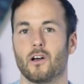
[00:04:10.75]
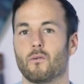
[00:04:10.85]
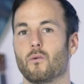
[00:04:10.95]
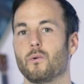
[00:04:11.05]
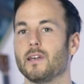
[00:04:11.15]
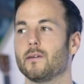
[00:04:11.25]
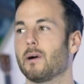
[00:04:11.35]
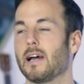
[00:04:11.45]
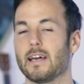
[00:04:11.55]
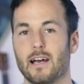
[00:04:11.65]
When we
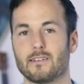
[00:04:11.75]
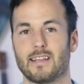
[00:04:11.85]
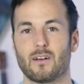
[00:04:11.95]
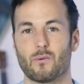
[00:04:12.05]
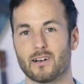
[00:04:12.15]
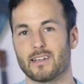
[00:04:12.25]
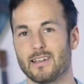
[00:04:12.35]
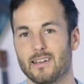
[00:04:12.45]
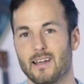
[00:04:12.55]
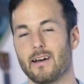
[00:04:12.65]
buy a house and they walk
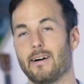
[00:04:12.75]
in,